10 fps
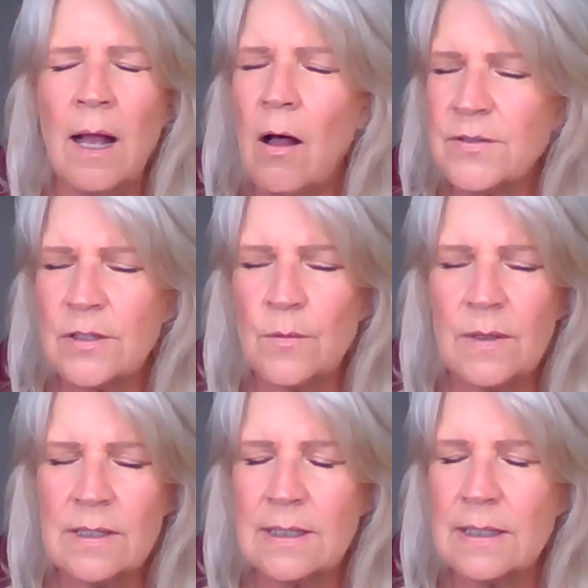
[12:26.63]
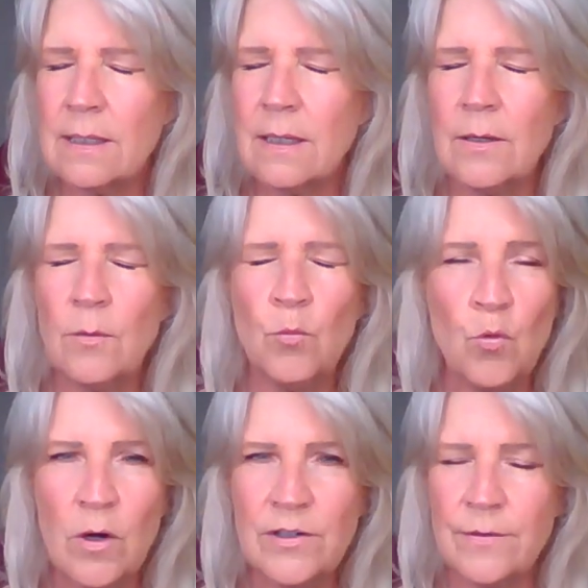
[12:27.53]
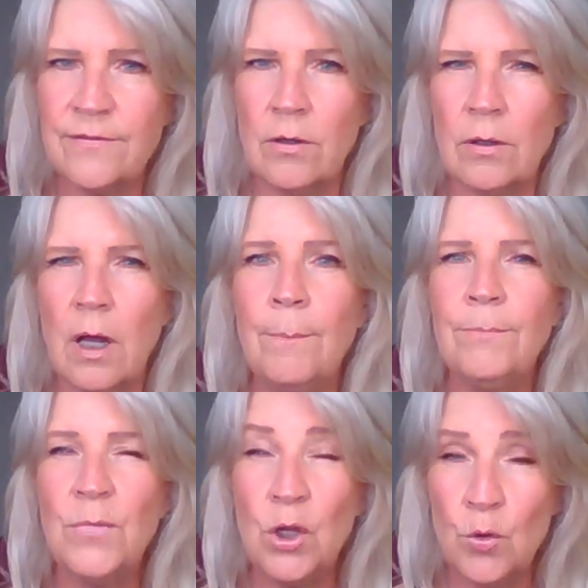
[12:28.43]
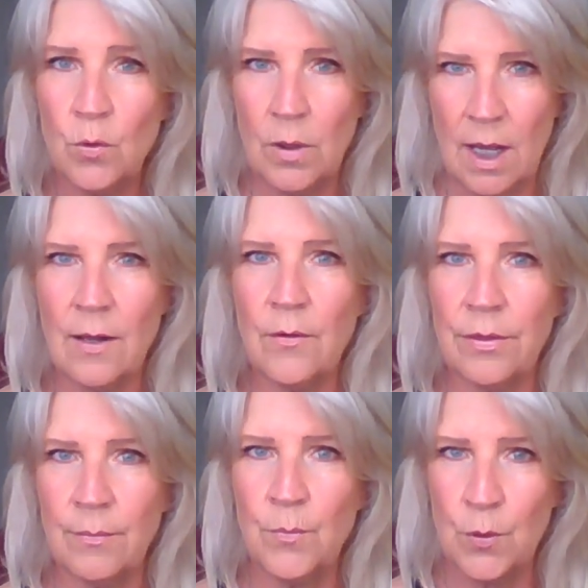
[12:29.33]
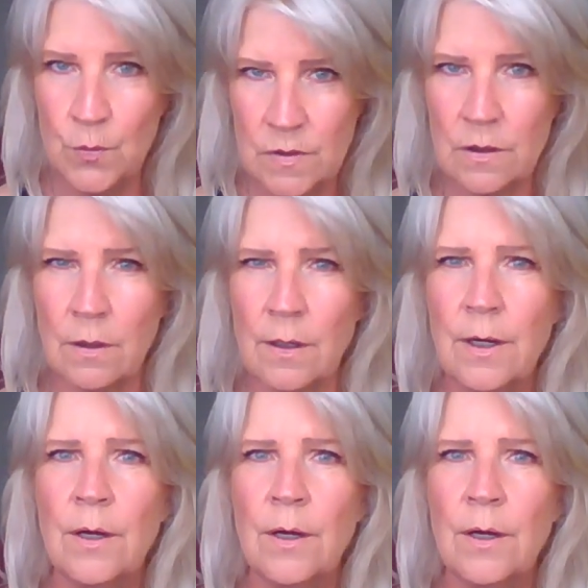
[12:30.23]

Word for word: Also, it is an, a wonderful immune health booster,